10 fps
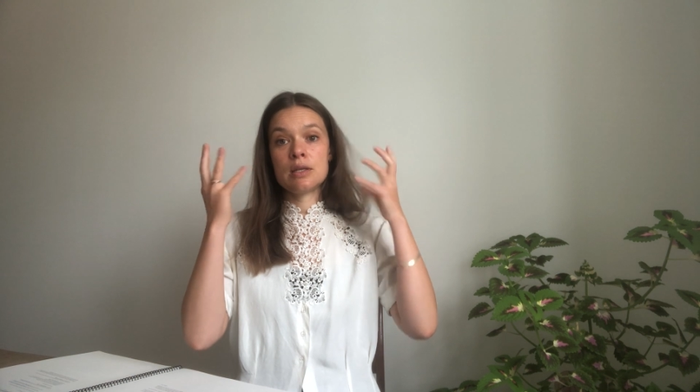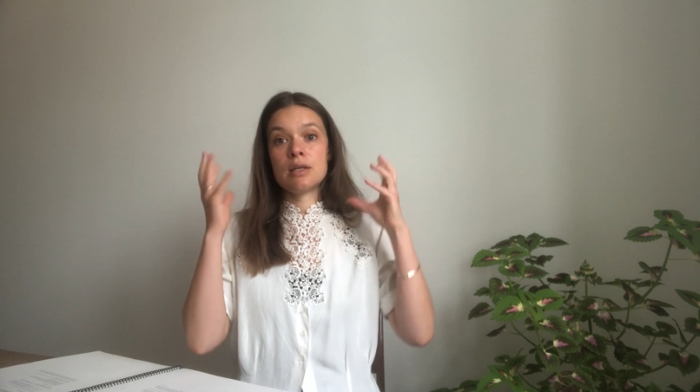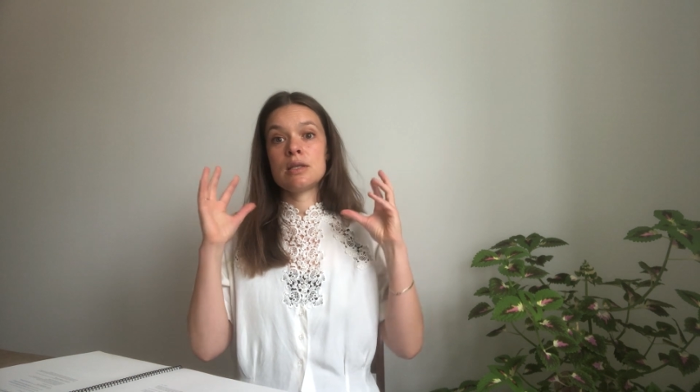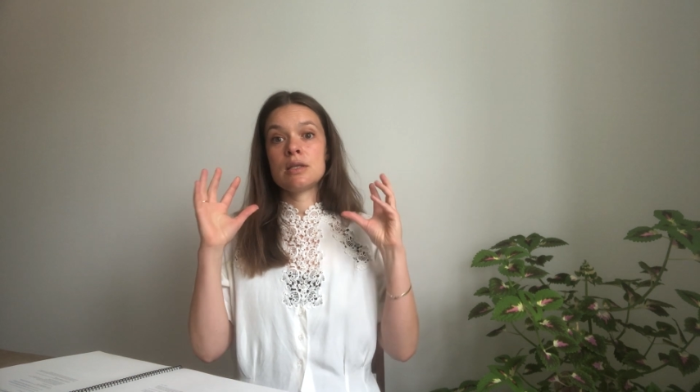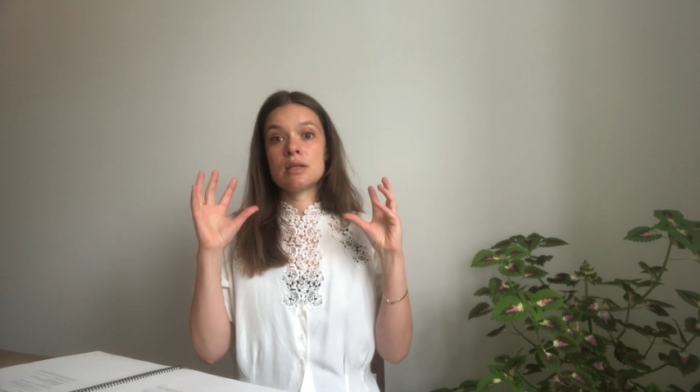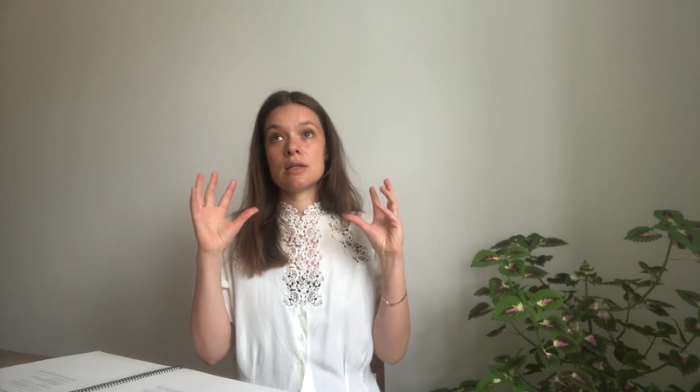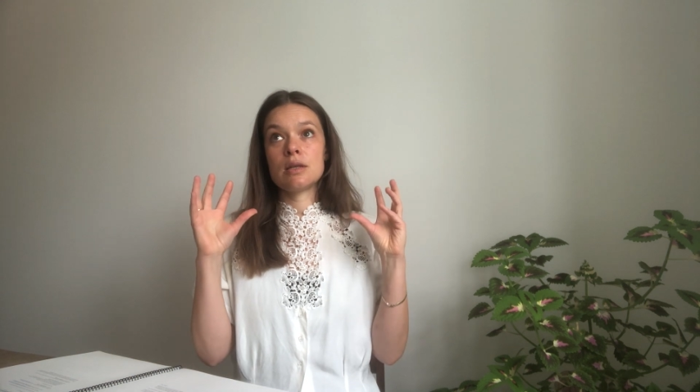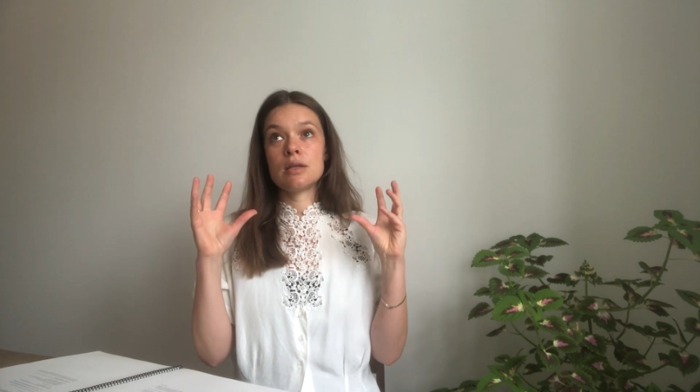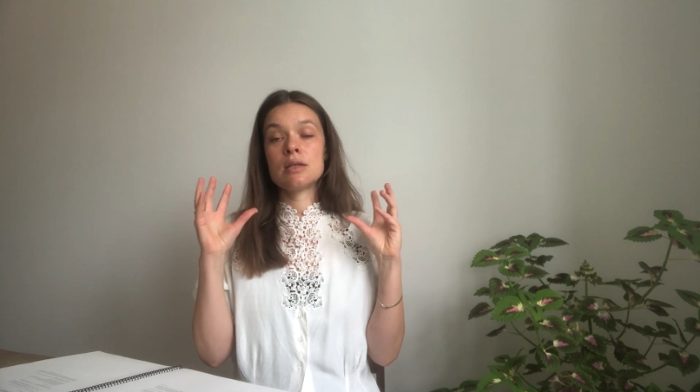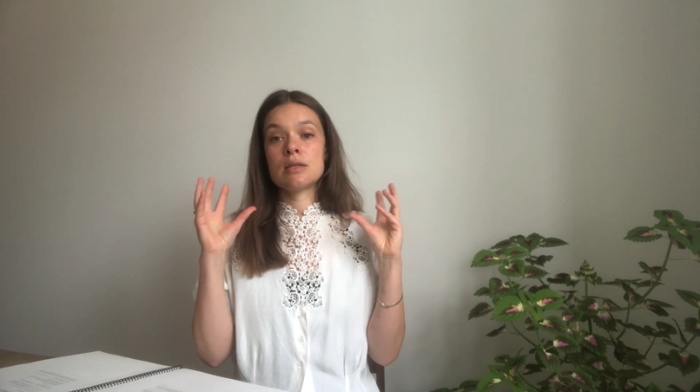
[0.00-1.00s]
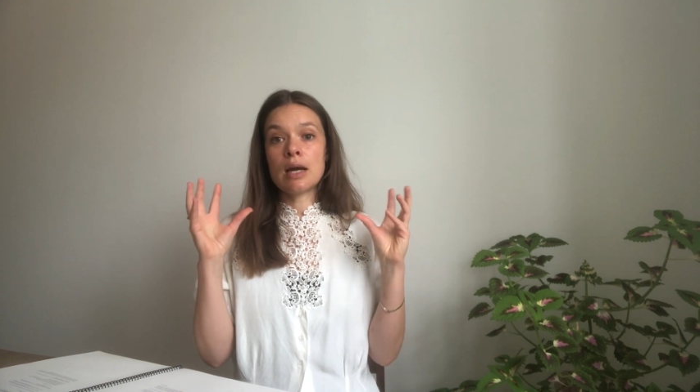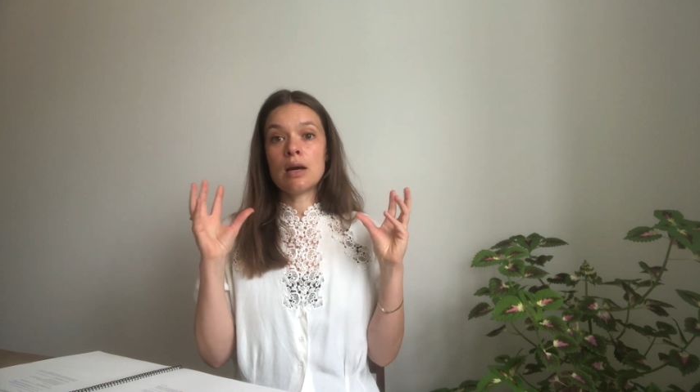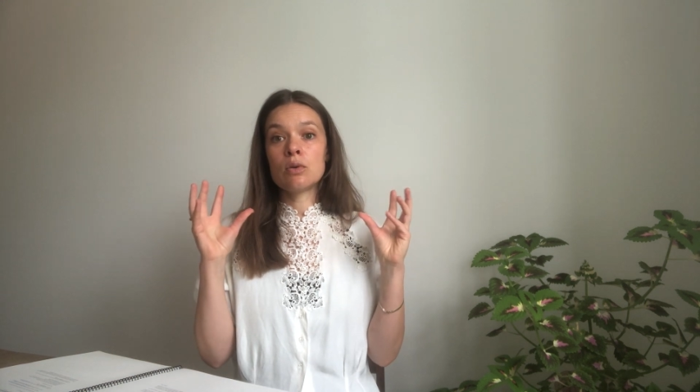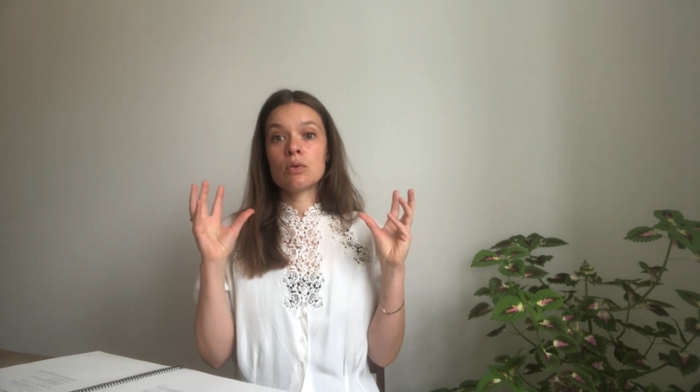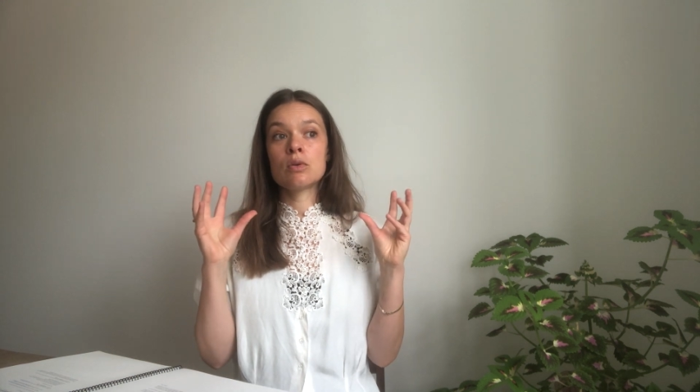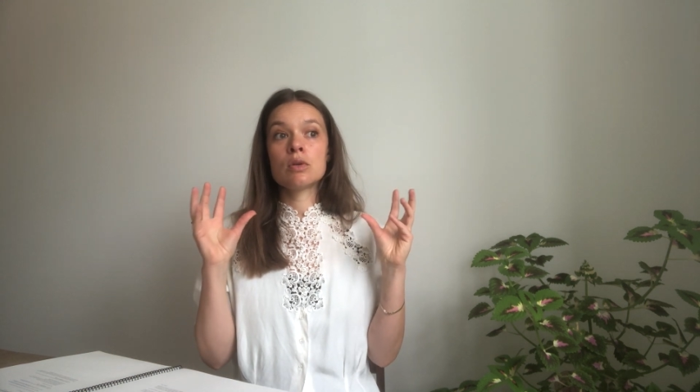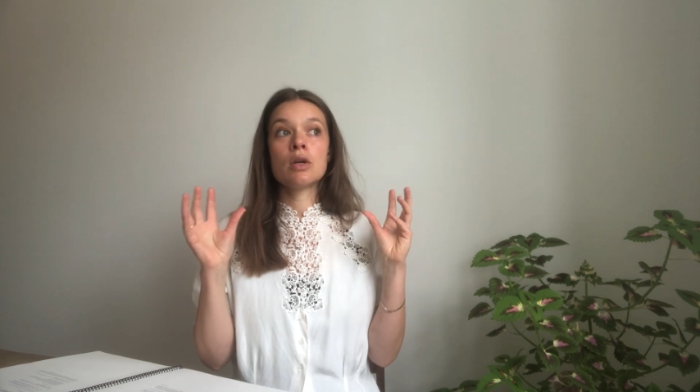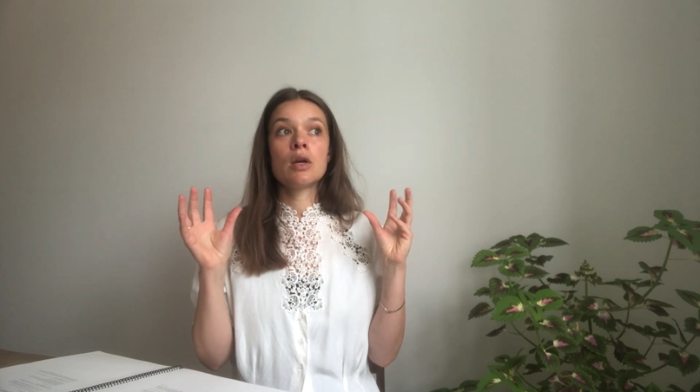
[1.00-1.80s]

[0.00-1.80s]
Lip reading: this sound